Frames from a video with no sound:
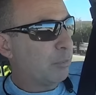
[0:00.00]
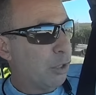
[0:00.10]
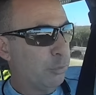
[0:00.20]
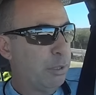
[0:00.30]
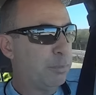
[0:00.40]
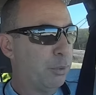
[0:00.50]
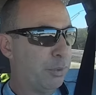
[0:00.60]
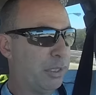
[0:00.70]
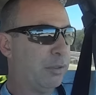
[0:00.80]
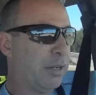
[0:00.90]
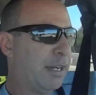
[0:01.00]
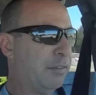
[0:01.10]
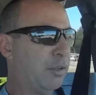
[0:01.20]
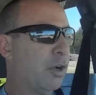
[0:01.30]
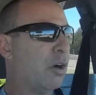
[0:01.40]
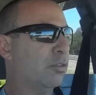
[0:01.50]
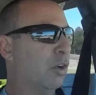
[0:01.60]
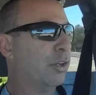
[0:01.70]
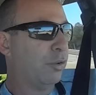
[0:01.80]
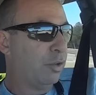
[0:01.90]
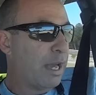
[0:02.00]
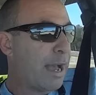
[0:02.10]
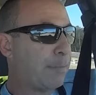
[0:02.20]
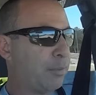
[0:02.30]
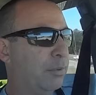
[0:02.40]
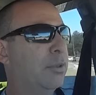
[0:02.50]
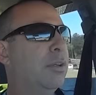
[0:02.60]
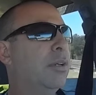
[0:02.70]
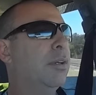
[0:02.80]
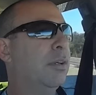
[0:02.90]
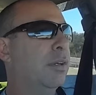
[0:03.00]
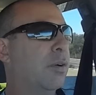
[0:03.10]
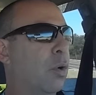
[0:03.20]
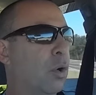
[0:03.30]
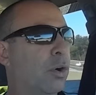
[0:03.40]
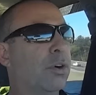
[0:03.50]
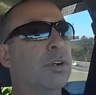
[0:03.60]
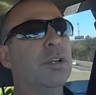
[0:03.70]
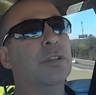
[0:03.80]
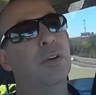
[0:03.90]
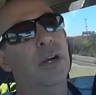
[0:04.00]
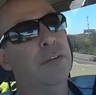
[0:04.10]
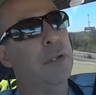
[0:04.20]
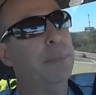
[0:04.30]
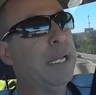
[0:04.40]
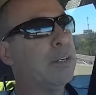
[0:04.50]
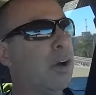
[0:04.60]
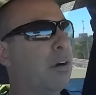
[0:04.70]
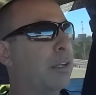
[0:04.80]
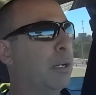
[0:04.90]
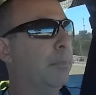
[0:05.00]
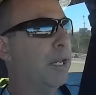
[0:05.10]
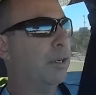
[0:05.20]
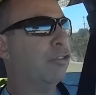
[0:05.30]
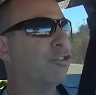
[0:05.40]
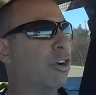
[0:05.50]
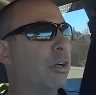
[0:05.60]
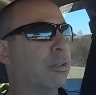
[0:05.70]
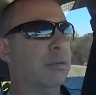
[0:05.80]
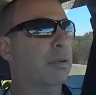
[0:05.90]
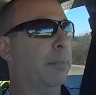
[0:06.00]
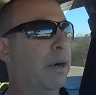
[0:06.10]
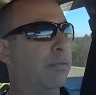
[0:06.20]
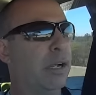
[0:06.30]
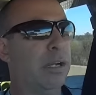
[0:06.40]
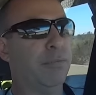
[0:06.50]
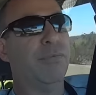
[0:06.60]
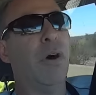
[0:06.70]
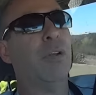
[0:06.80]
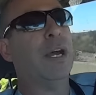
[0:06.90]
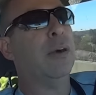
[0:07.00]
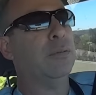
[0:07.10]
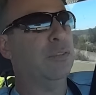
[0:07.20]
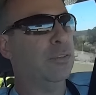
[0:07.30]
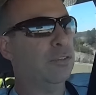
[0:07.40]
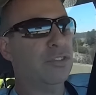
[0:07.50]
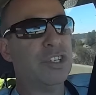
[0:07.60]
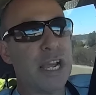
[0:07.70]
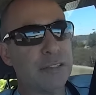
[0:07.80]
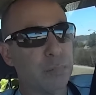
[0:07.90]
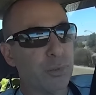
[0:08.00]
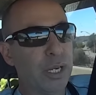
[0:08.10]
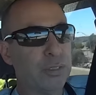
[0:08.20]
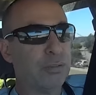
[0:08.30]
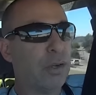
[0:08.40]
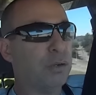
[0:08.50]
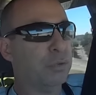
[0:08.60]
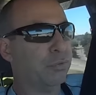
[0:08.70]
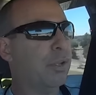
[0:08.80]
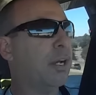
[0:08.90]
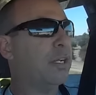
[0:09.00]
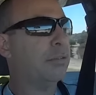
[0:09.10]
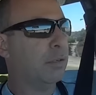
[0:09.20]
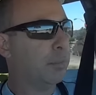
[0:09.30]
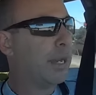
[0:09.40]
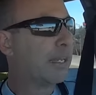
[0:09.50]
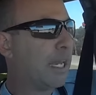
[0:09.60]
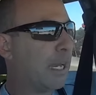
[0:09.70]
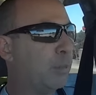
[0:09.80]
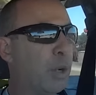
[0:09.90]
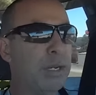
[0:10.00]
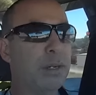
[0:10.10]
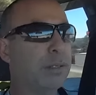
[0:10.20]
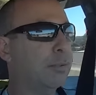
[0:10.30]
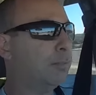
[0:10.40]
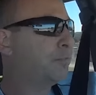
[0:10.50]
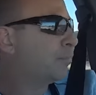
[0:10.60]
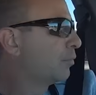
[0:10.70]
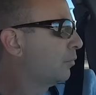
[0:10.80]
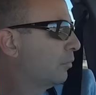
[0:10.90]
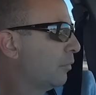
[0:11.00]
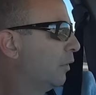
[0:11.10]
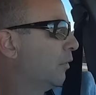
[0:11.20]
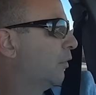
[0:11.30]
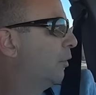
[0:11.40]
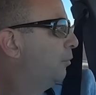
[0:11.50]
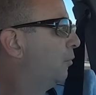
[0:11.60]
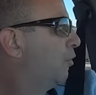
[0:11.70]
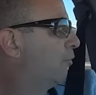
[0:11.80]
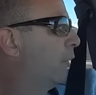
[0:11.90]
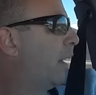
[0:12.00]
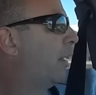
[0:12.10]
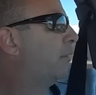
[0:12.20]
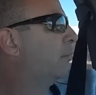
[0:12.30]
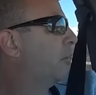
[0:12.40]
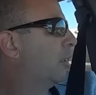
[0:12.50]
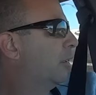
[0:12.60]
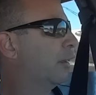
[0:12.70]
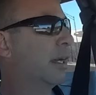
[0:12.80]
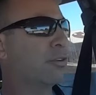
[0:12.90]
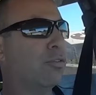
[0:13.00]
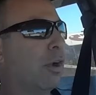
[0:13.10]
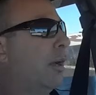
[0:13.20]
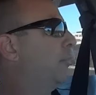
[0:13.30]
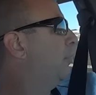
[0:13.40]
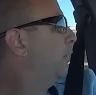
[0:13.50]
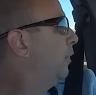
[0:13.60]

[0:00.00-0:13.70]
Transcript: Most people will either have their dogs on their lap or they'll have their big dog in the bed of the truck about ready to fall out. As soon as you jack the brake, the dog goes flying into the back cab window. So, screw that. I'm not into that crap.